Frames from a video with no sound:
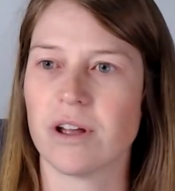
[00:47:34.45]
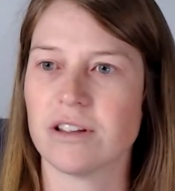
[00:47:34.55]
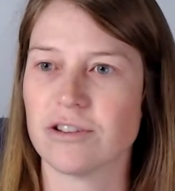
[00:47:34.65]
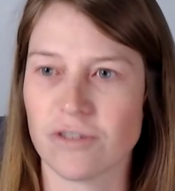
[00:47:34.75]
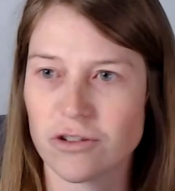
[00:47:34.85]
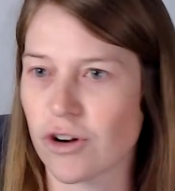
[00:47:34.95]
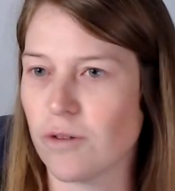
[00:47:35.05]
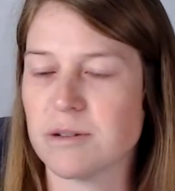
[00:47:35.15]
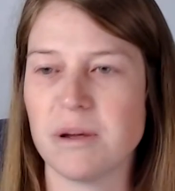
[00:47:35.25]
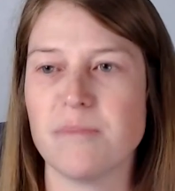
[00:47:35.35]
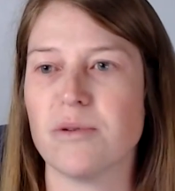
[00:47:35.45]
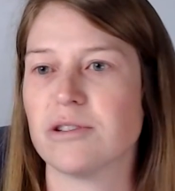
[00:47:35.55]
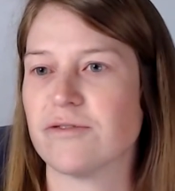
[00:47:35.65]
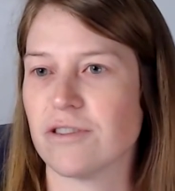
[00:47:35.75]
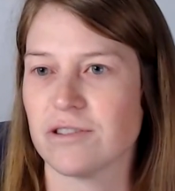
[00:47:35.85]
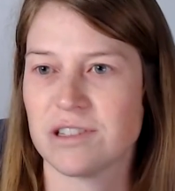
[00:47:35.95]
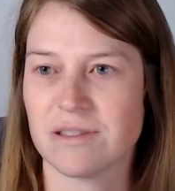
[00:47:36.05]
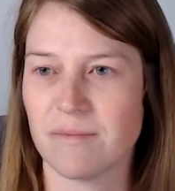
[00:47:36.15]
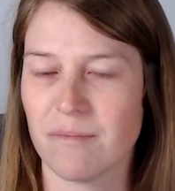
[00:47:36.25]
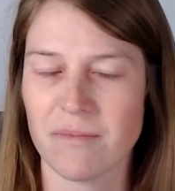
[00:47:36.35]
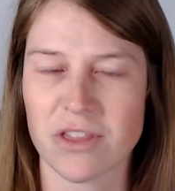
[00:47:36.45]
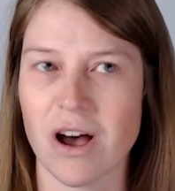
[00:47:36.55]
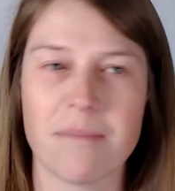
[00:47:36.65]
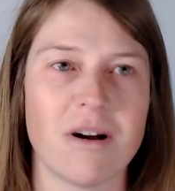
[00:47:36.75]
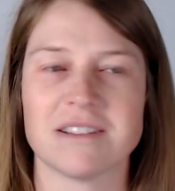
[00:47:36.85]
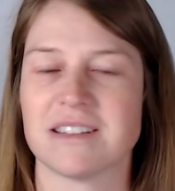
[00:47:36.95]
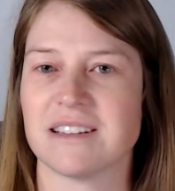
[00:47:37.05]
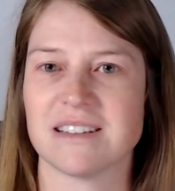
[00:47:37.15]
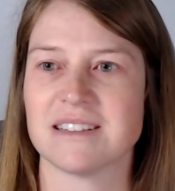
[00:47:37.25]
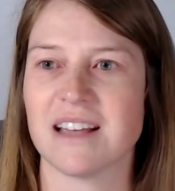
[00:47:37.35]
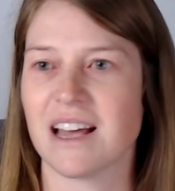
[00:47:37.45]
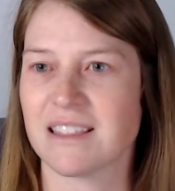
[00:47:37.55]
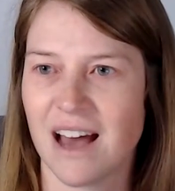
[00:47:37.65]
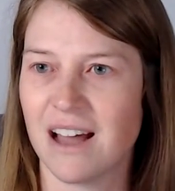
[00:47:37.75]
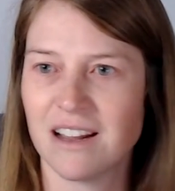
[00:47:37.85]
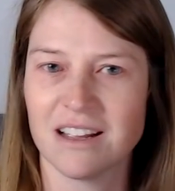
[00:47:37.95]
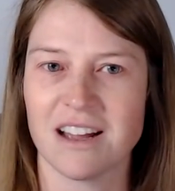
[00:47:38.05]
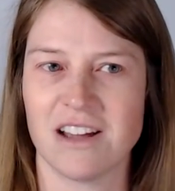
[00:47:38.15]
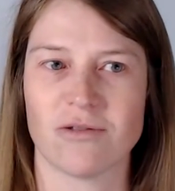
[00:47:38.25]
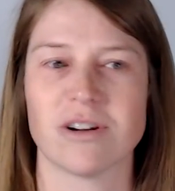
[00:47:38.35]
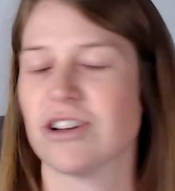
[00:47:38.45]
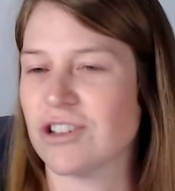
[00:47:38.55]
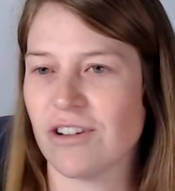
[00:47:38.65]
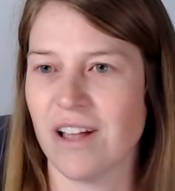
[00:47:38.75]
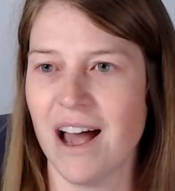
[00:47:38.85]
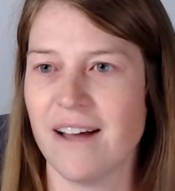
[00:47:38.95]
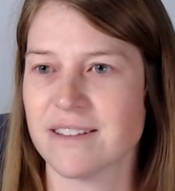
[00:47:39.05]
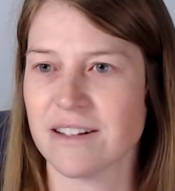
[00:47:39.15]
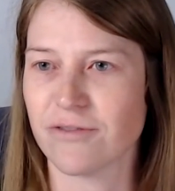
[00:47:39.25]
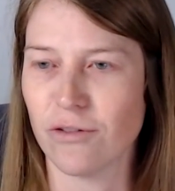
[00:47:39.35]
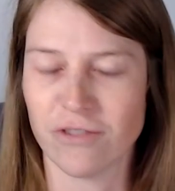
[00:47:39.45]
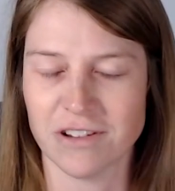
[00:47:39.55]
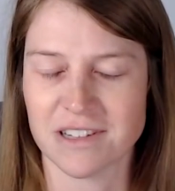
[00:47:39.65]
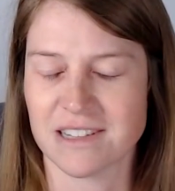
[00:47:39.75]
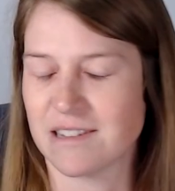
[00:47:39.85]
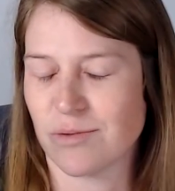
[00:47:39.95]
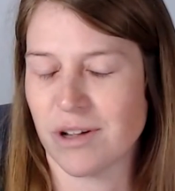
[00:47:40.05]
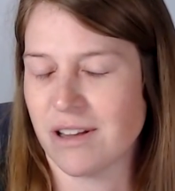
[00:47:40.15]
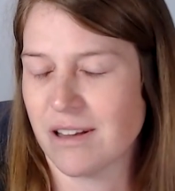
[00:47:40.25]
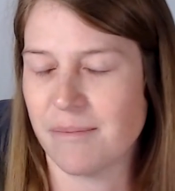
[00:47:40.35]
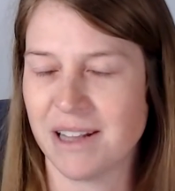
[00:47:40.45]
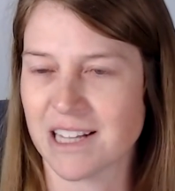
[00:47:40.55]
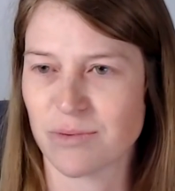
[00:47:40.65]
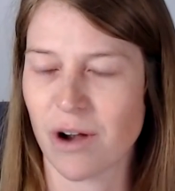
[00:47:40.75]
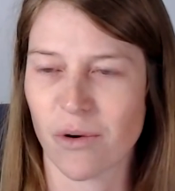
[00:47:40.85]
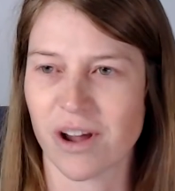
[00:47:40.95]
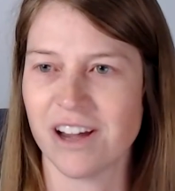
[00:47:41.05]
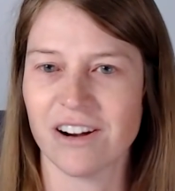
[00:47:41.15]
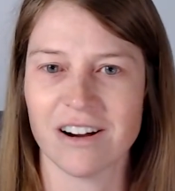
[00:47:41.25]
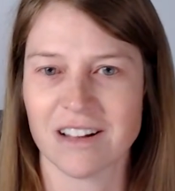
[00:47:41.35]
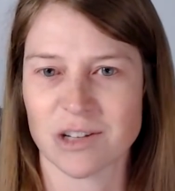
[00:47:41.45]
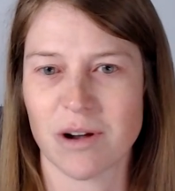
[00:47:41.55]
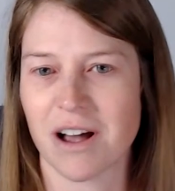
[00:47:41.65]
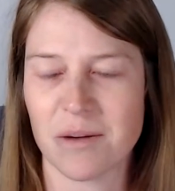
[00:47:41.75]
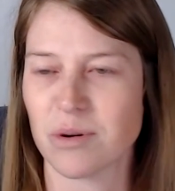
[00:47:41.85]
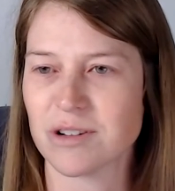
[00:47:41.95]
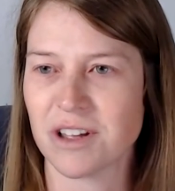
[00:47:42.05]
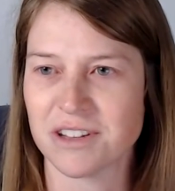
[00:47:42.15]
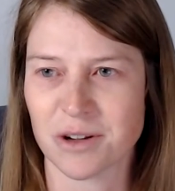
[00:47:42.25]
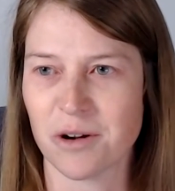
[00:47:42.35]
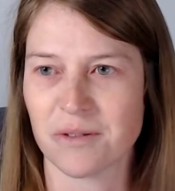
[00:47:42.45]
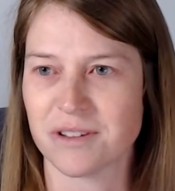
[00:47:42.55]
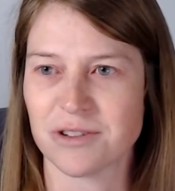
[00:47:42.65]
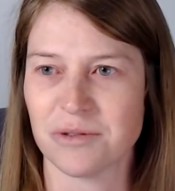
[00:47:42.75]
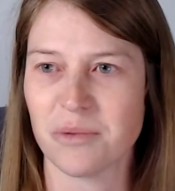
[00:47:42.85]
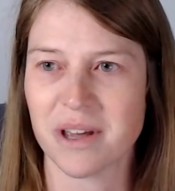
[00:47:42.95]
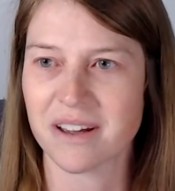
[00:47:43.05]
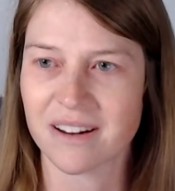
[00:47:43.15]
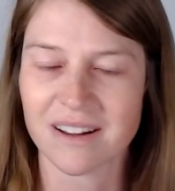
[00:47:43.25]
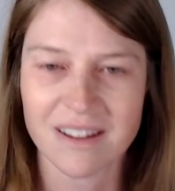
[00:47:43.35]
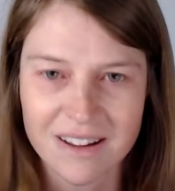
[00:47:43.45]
diverse groups of people, diverse thought processes, like that enriches our lives. It fulfills us. It's that's why we're here. That's why God put us on this earth, is so that we could,